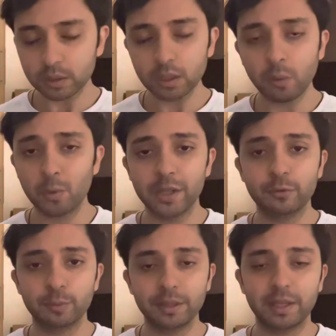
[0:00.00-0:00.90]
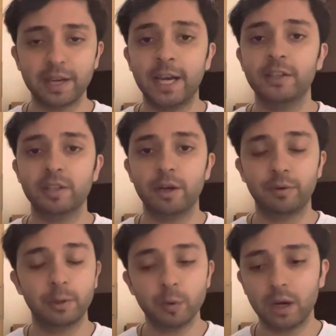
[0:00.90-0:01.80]
why this would be the case
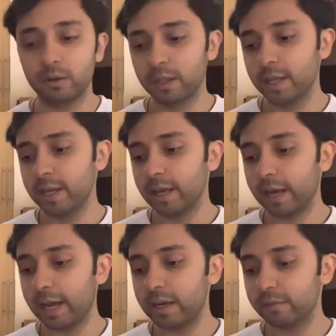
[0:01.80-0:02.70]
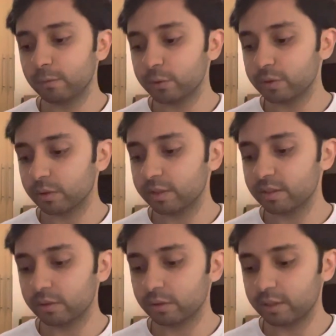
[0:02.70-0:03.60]
really well. And of course,
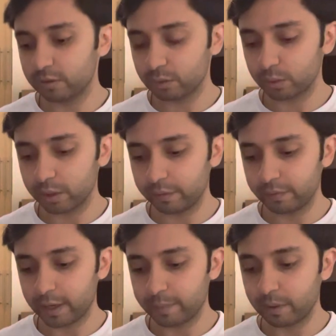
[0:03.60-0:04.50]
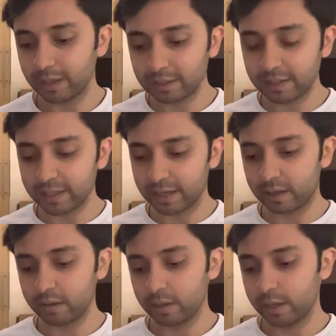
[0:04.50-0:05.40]
this sort of
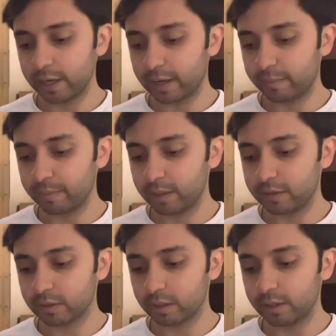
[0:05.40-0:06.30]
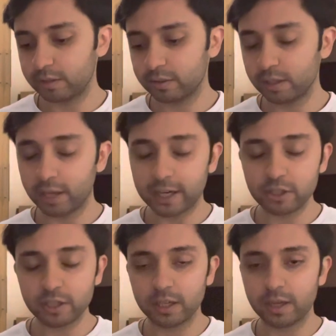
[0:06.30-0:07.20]
idea is
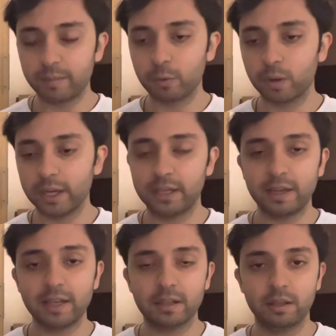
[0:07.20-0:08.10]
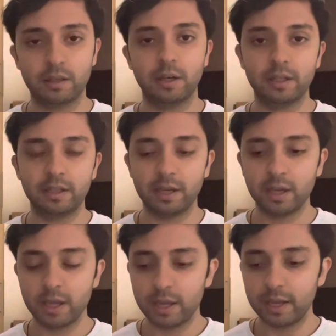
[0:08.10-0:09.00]
quite a delicate idea,
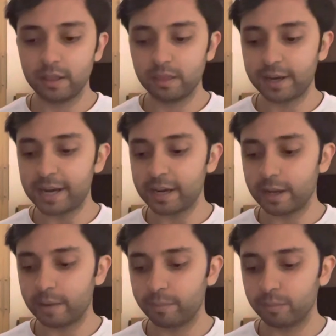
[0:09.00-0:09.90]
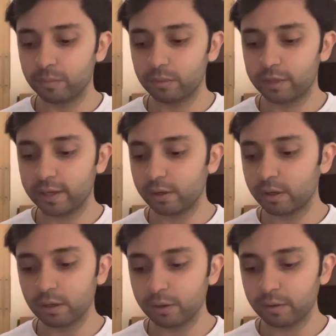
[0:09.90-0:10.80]
in that there
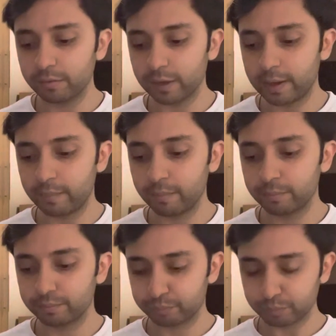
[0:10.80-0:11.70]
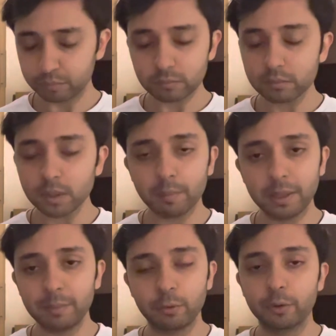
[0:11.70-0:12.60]
are a lot of
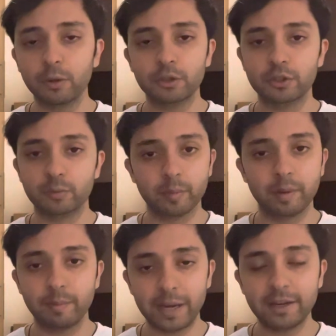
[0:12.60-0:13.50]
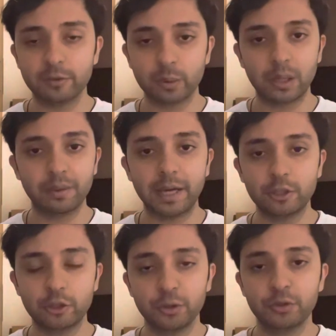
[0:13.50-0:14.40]
people, not just women, men as well, that
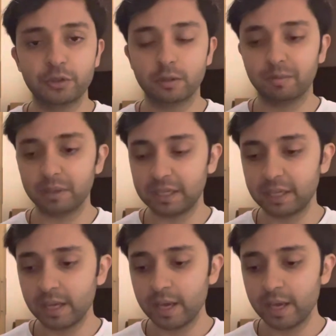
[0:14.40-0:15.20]
choose to be